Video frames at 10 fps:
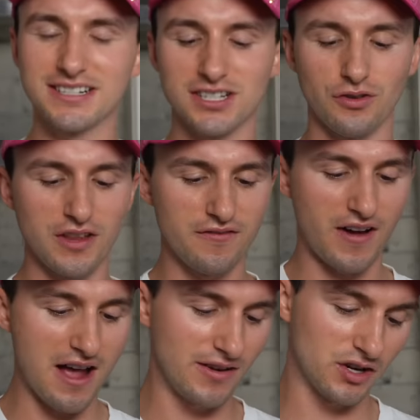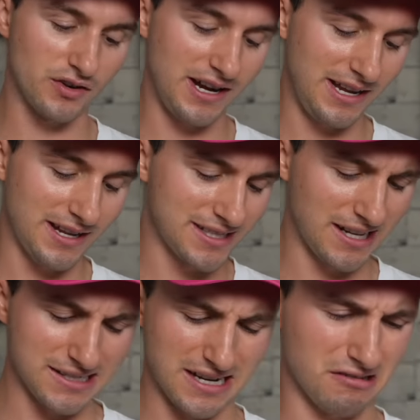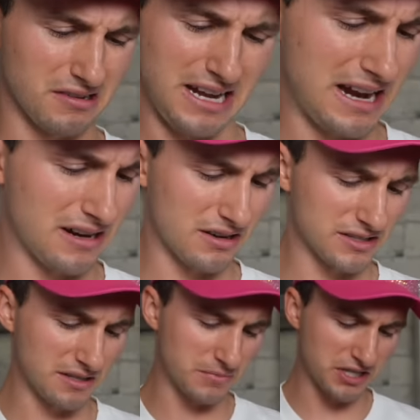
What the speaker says: because it's only 5 ingredients and it's like organic or some